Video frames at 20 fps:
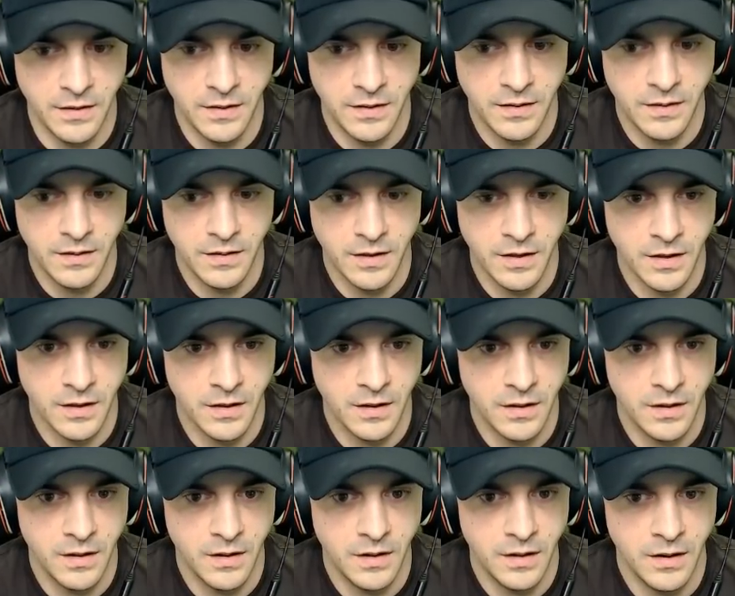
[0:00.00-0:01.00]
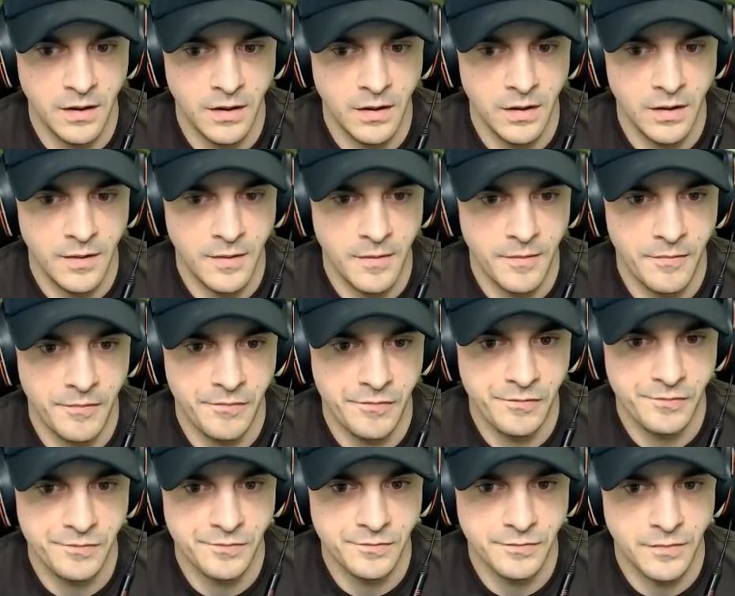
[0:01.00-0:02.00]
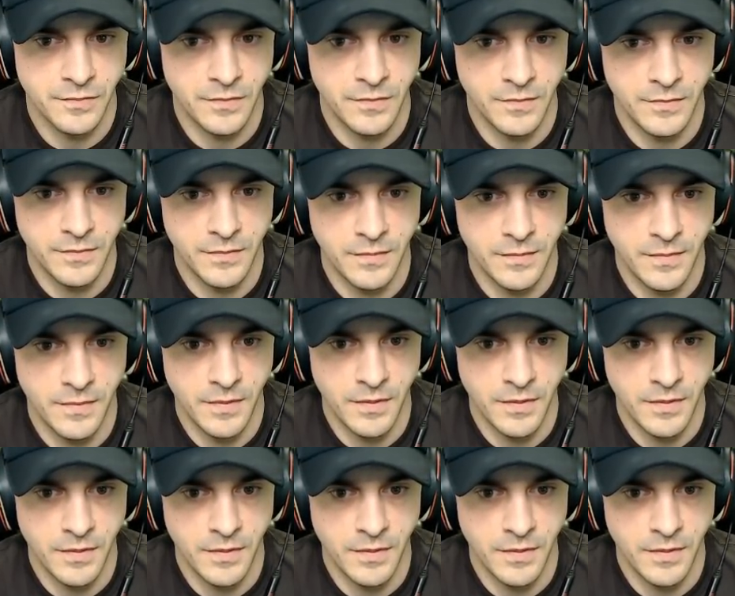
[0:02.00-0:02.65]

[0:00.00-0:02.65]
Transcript: (silence)